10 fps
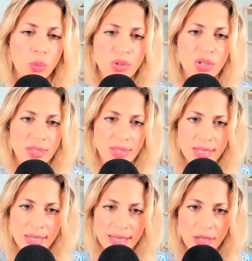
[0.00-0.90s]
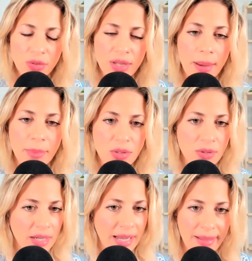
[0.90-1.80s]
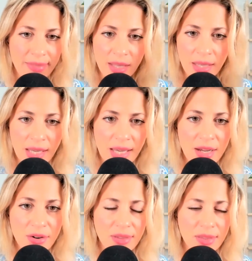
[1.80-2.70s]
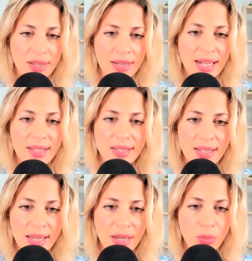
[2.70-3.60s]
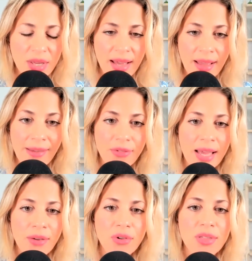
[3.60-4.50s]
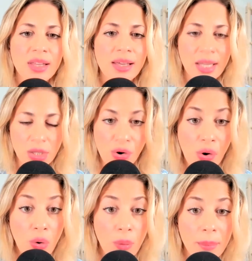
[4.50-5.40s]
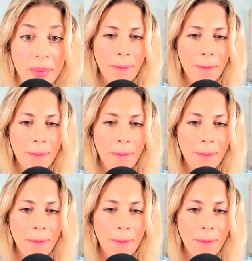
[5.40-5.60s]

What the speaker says: we just click on the Amazon and here the next day we have everything at home.